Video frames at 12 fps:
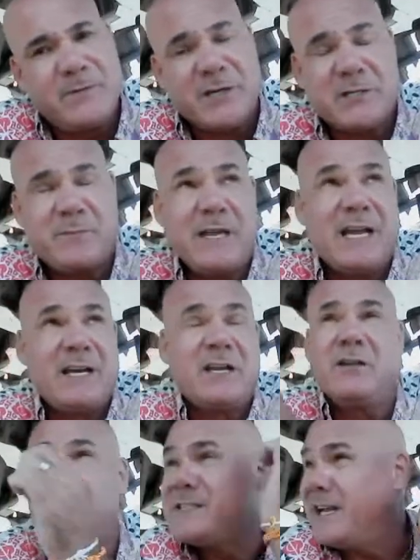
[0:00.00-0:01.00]
Trust me, I
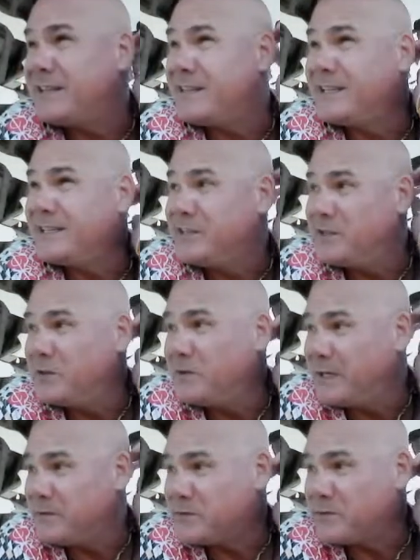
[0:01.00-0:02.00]
know that's not the thing to
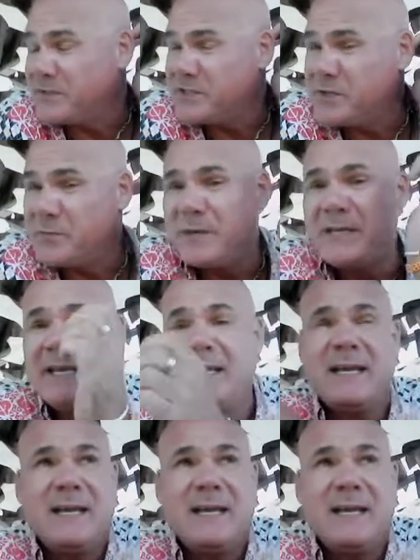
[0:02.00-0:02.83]
do, and it was really stupid.